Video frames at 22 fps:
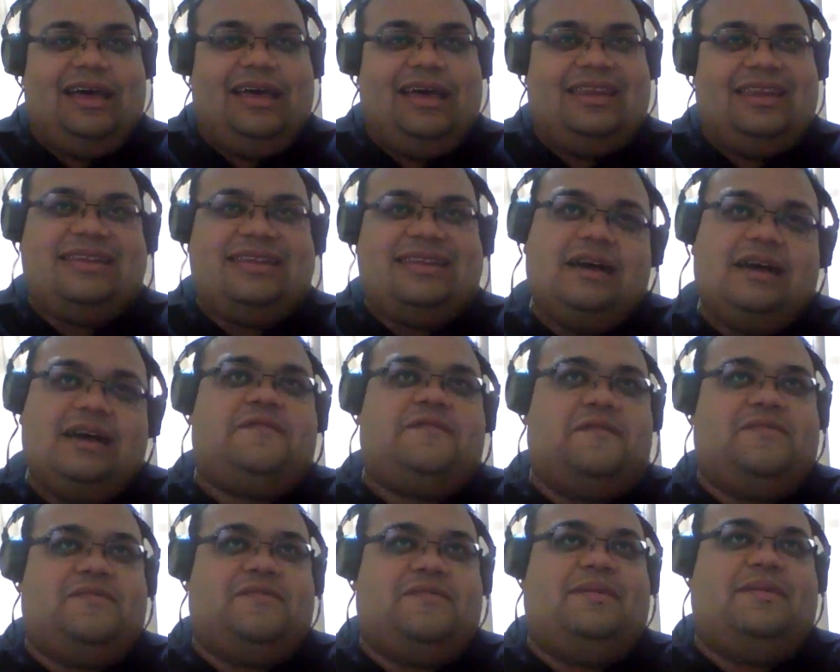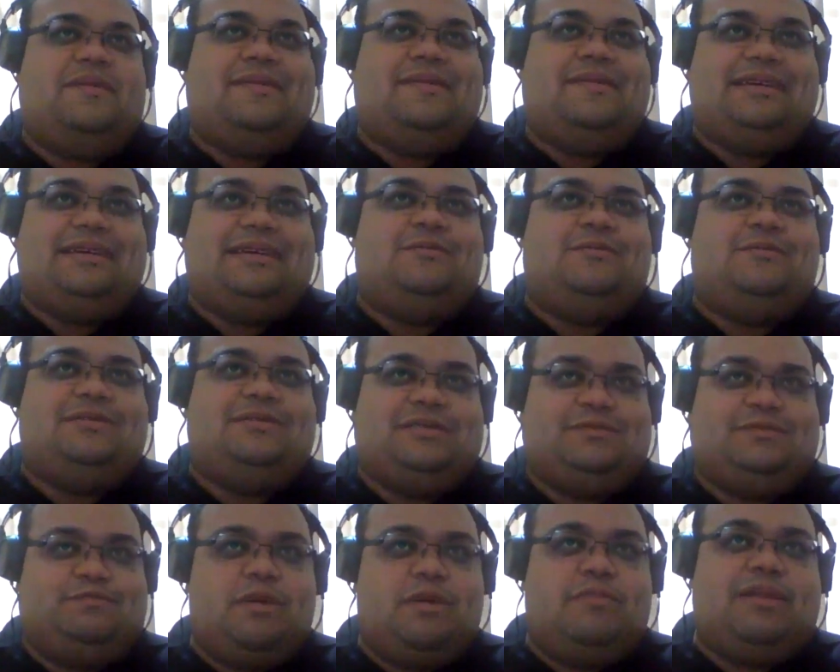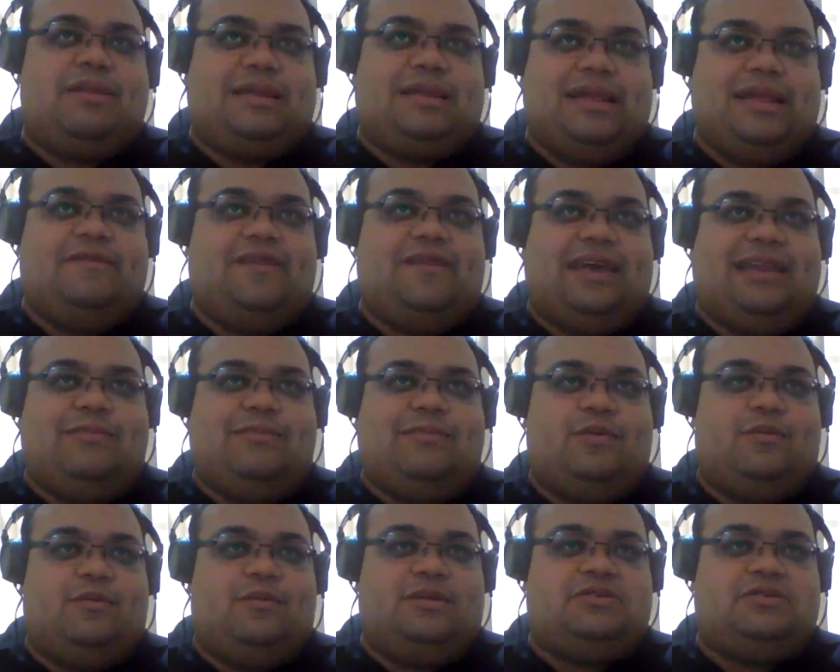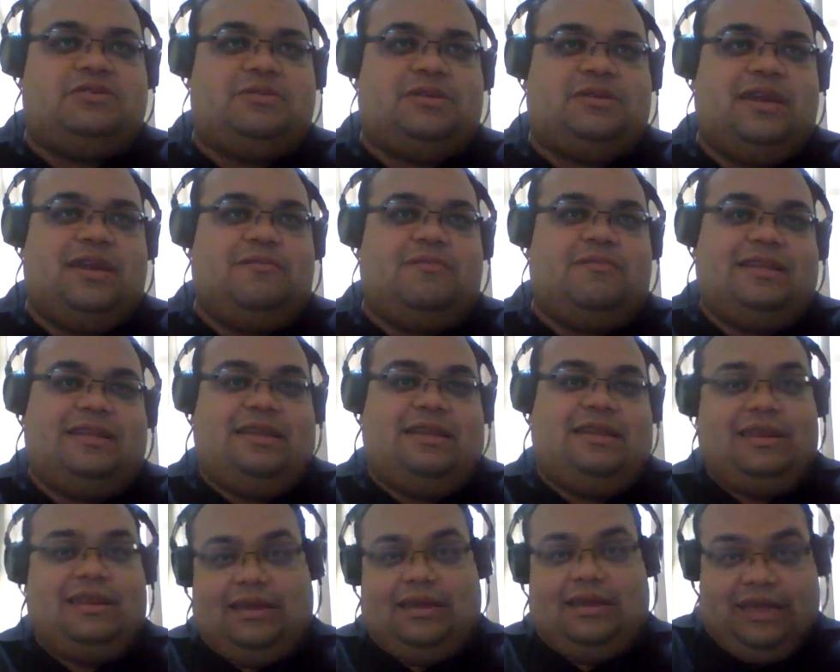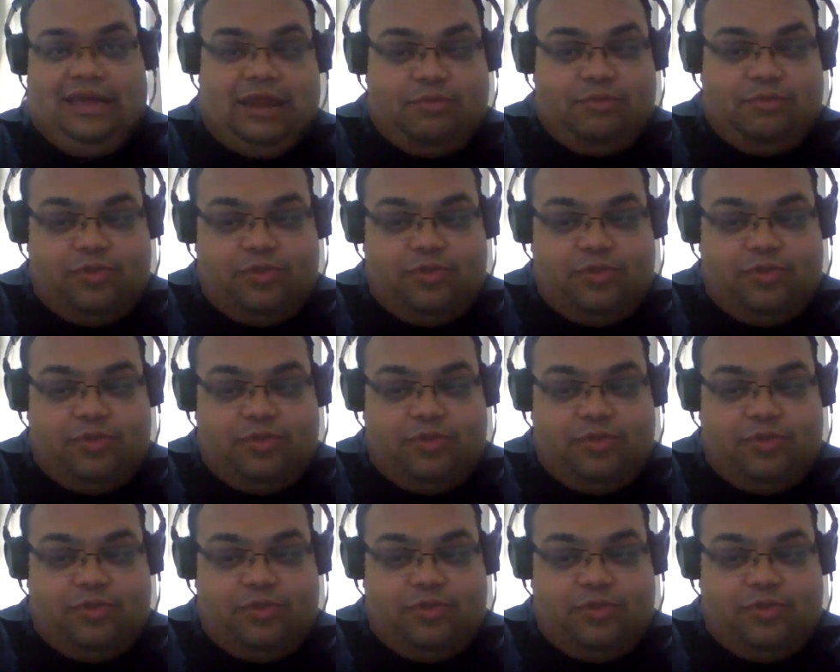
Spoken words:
enough of them, at least what is publicly available, what you can read in a